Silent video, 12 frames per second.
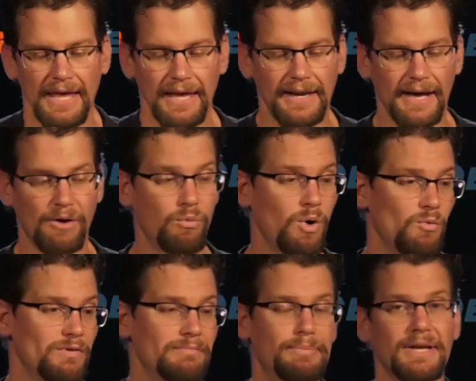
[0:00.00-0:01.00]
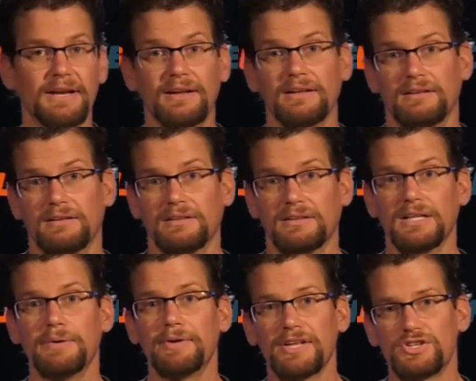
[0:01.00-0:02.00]
Now, what we've been
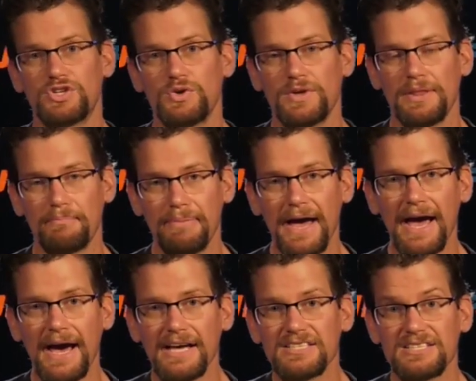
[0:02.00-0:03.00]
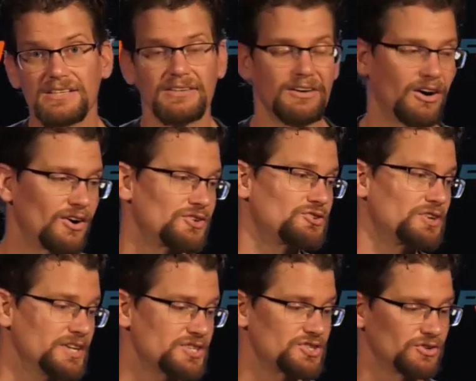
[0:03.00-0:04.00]
limited to in the past are
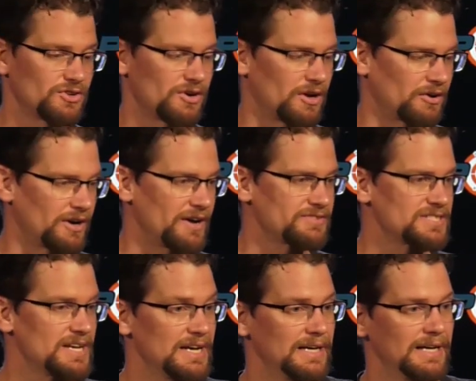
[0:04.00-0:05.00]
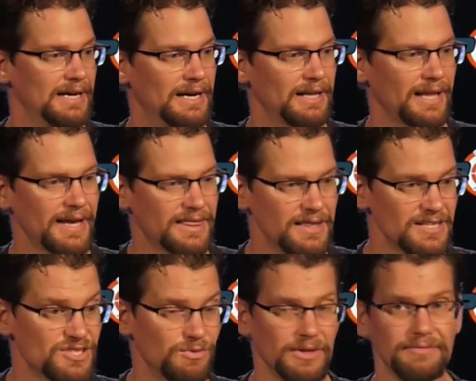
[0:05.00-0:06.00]
traditional chronographs uh, like
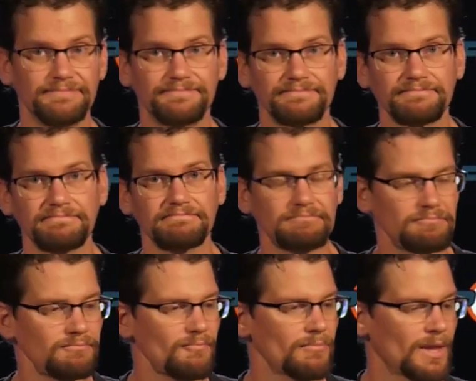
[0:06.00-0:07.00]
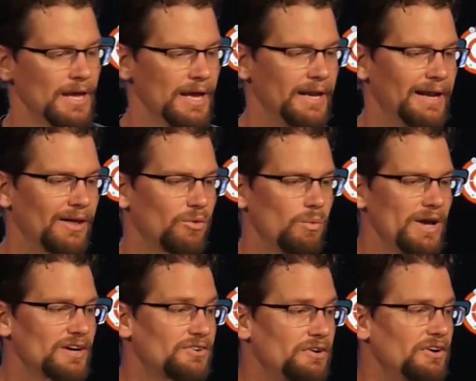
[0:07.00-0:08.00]
this one. Now the
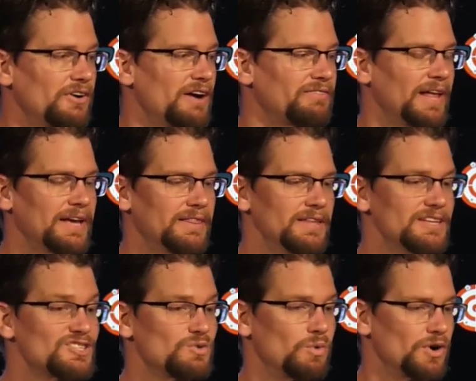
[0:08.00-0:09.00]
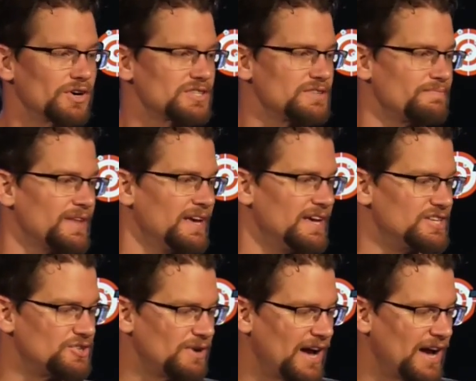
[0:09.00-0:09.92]
way a chronograph like this works is you